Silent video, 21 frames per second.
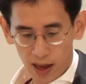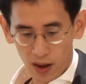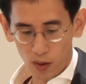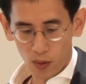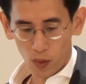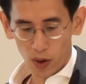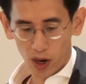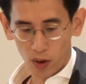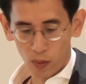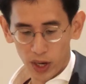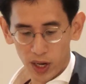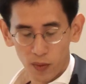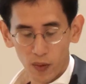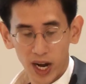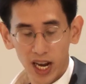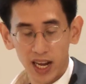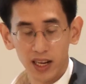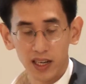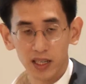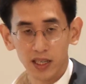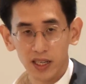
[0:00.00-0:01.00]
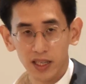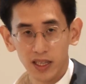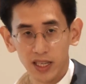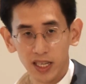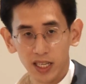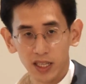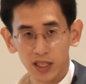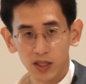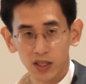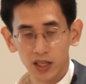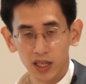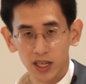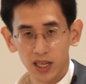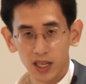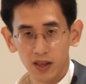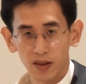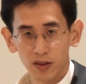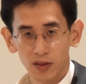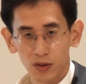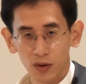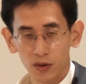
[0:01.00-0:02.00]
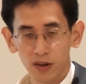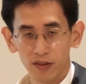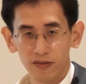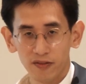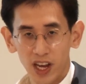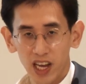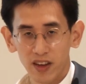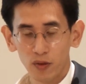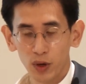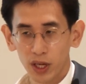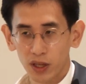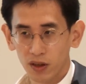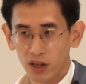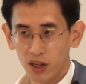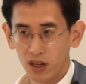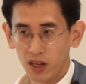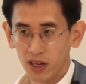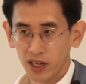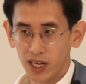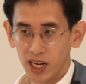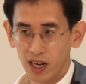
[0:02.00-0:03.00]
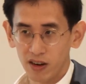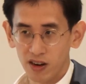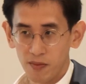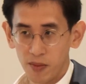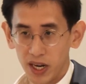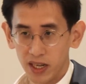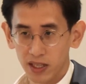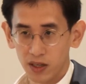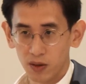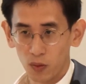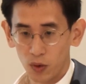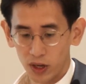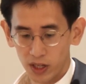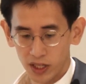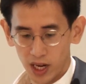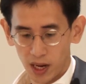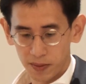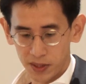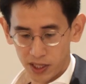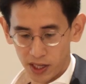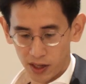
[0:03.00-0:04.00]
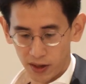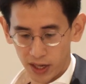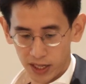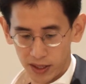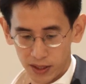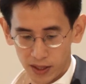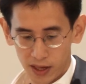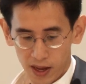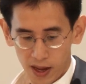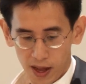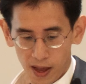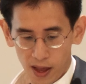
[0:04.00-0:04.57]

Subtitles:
where we ran these sort of 5-week-long narrative medicine workshop series